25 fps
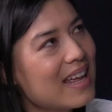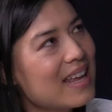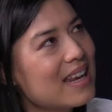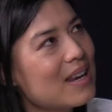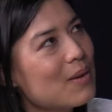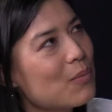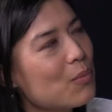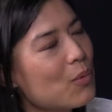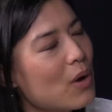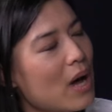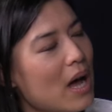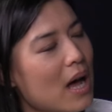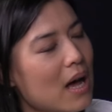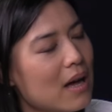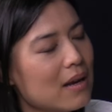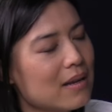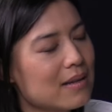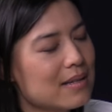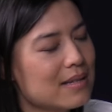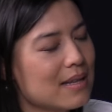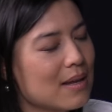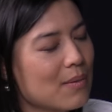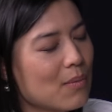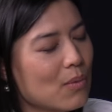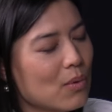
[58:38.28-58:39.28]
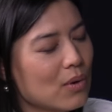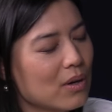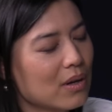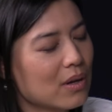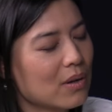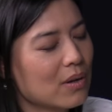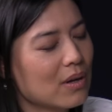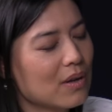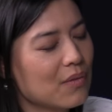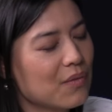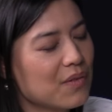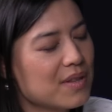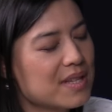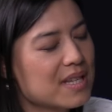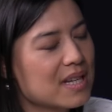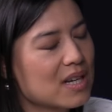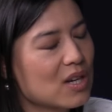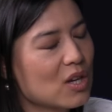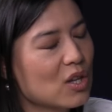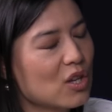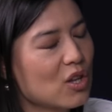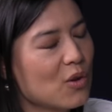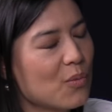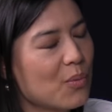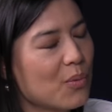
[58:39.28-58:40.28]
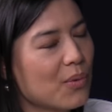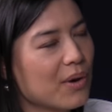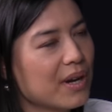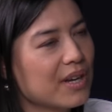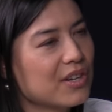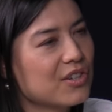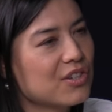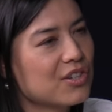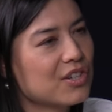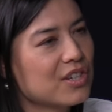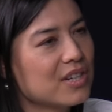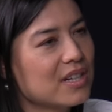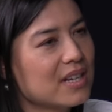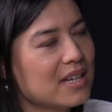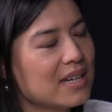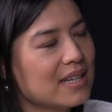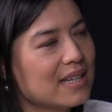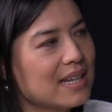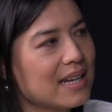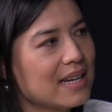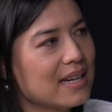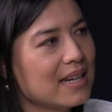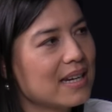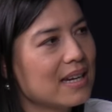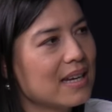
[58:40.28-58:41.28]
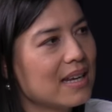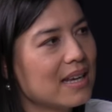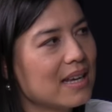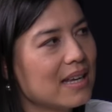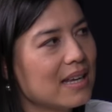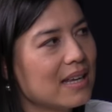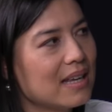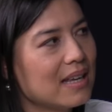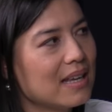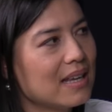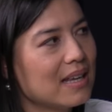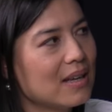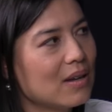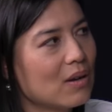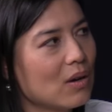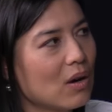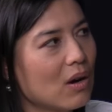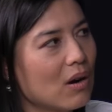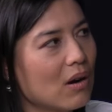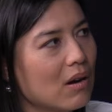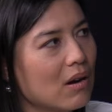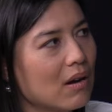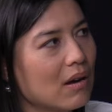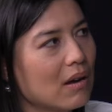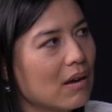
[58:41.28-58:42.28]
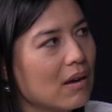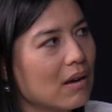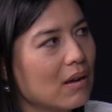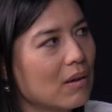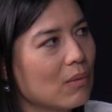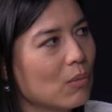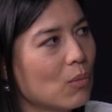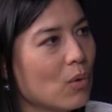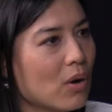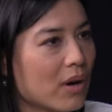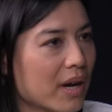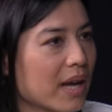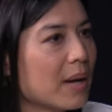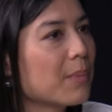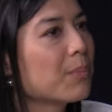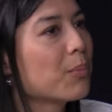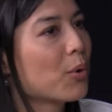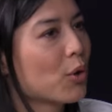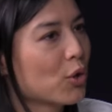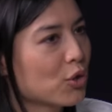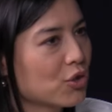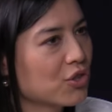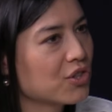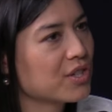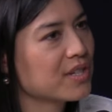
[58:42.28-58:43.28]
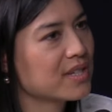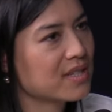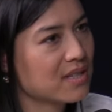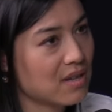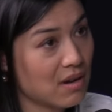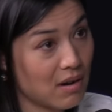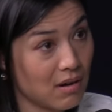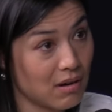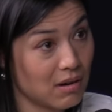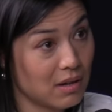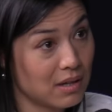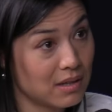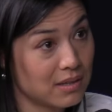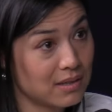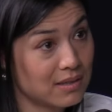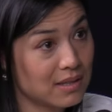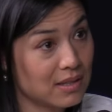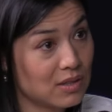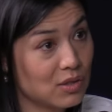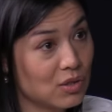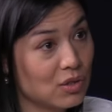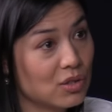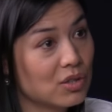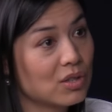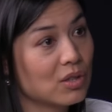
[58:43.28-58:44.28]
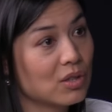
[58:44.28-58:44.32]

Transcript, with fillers: And how does that work? If it's a collaboration, then uh, one can purchase the art. Yes,